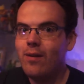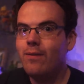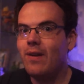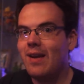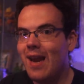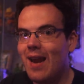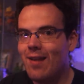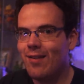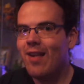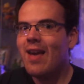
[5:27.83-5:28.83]
For
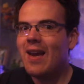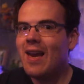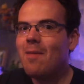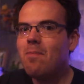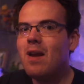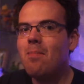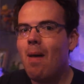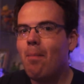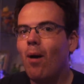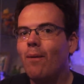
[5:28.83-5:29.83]
years, he had been a
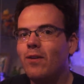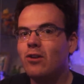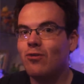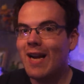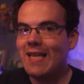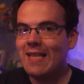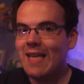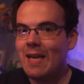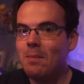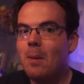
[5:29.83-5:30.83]
member of the Dragon
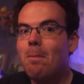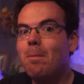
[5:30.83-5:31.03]
Team,